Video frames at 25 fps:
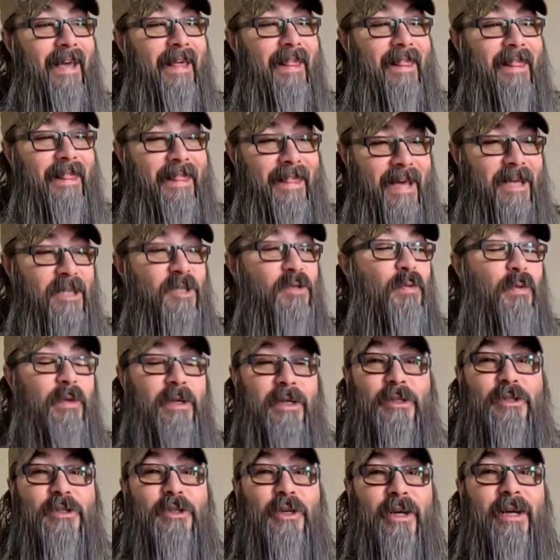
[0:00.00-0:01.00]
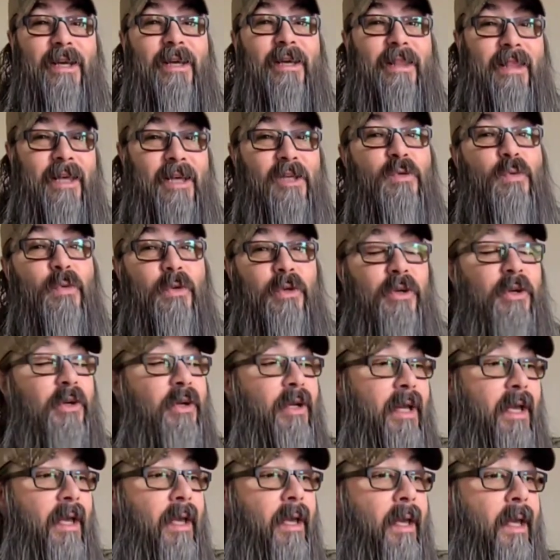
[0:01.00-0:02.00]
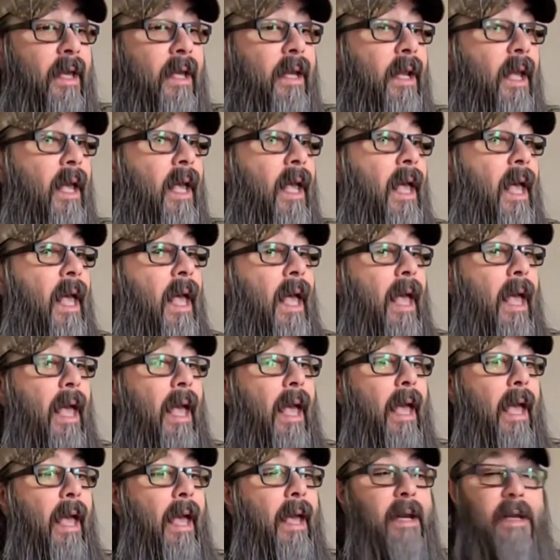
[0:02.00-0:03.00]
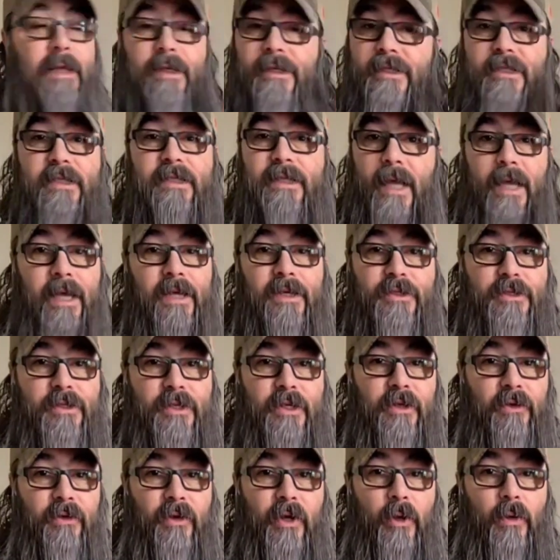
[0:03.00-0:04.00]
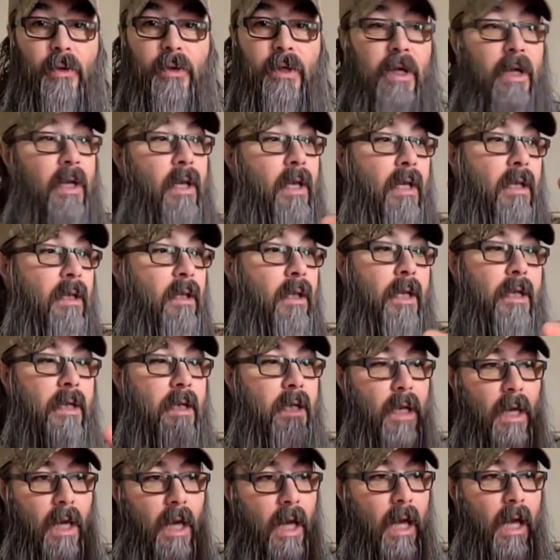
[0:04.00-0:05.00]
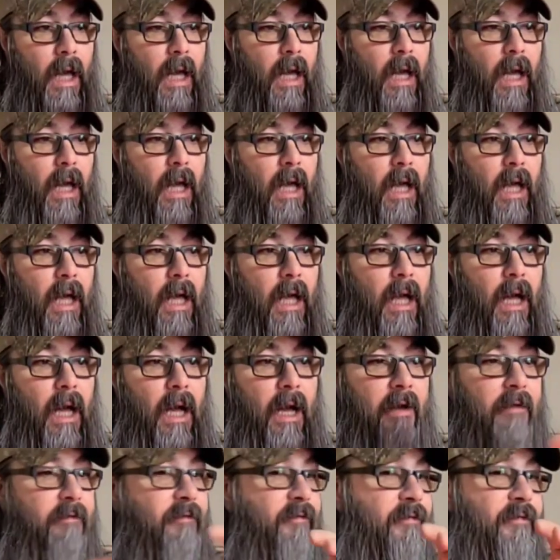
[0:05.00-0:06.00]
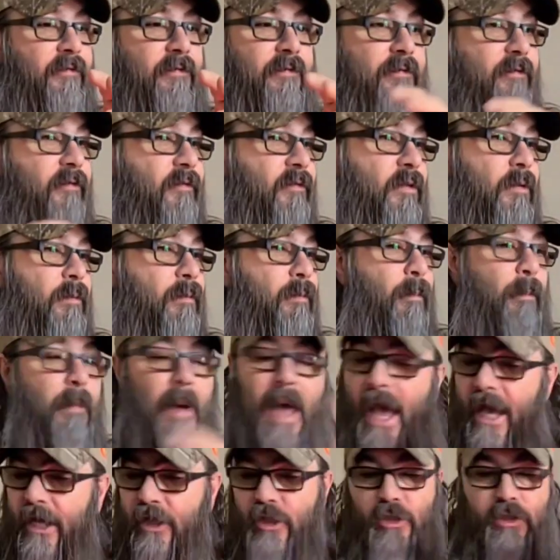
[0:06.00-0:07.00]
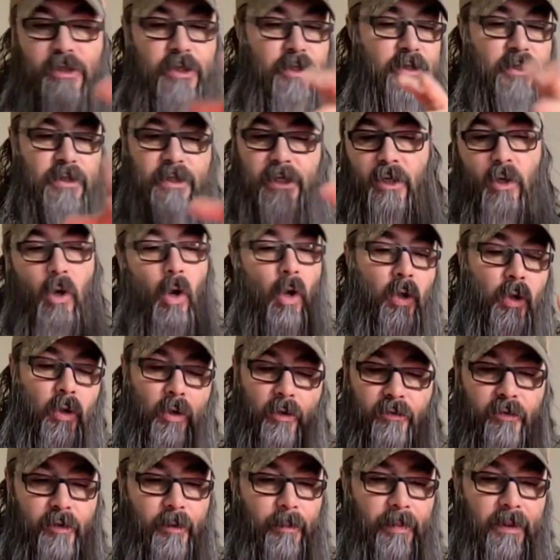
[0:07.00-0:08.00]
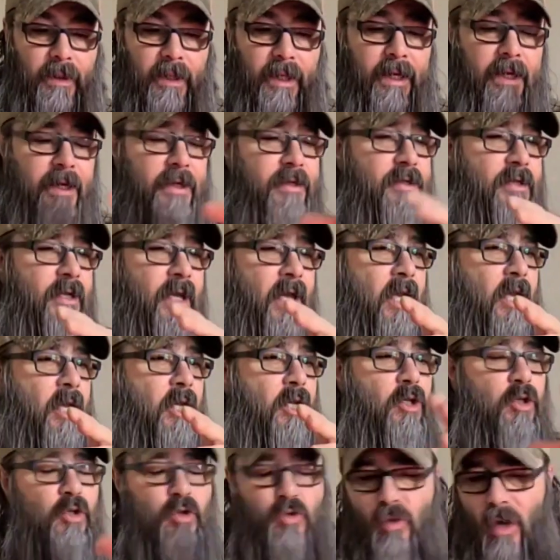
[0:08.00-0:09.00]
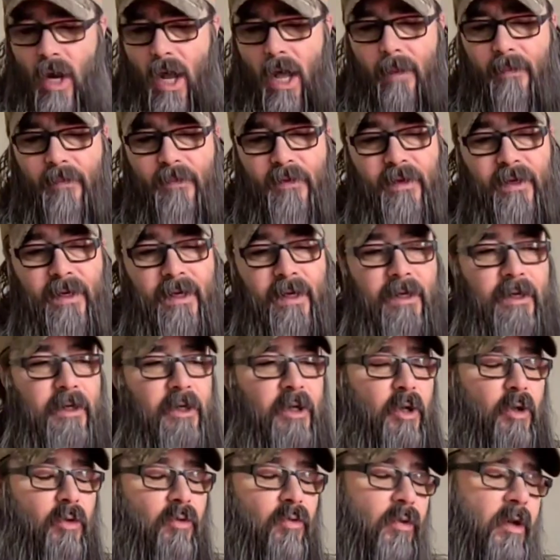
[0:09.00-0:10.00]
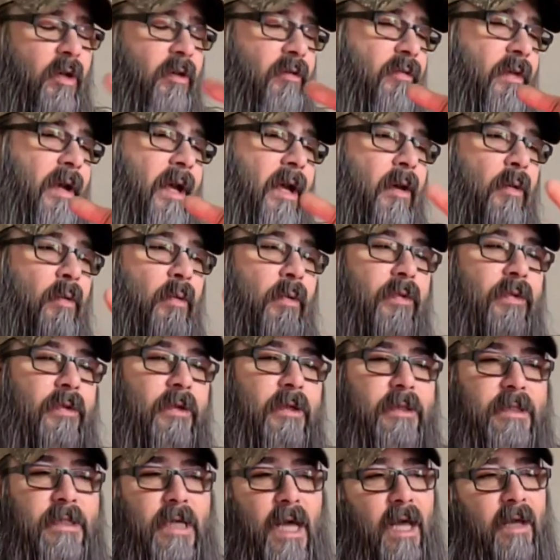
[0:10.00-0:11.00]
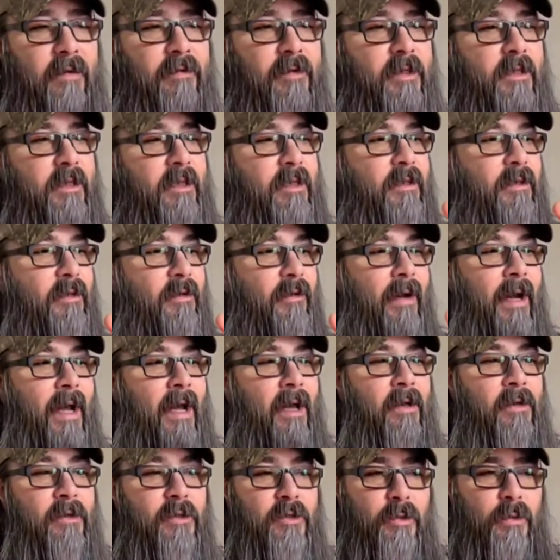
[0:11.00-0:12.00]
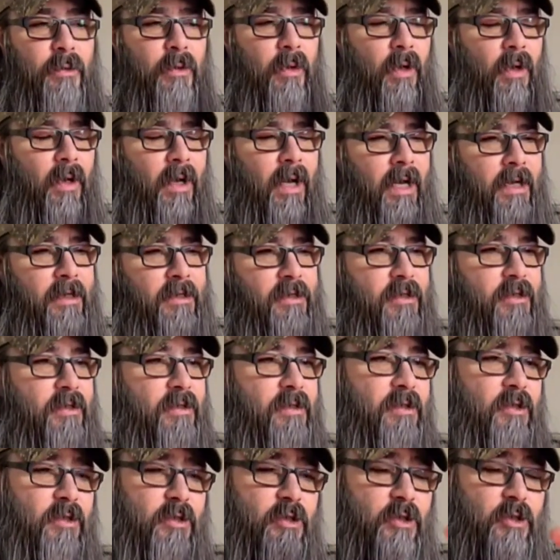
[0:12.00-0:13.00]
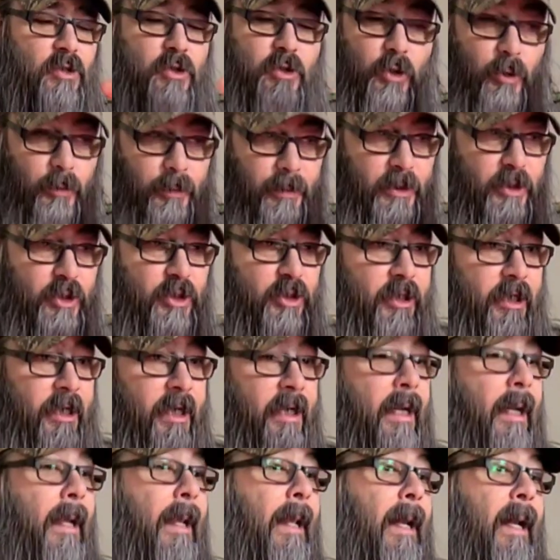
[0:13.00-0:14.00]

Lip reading: that's what you're gonna hit, and it stays zeroed. Like, I've bashed this thing all over the place, dropped it, run around with it, diving into the ground, doing all kinds of stupid shit,